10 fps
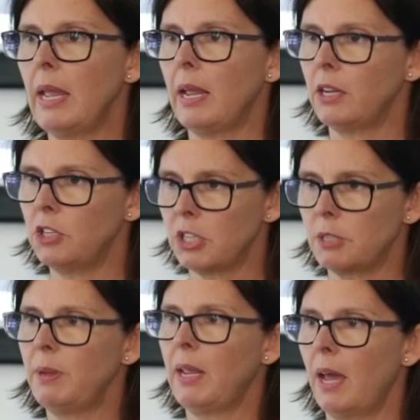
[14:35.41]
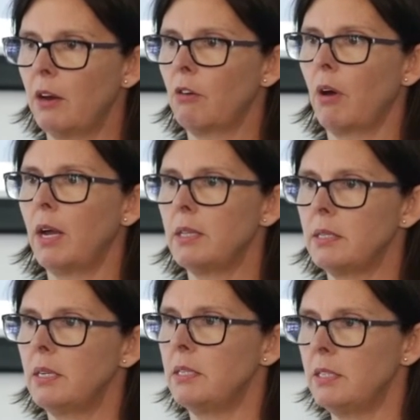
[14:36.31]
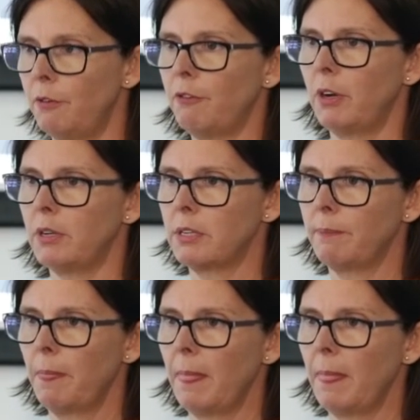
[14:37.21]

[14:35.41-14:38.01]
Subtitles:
It can just be categorised as different.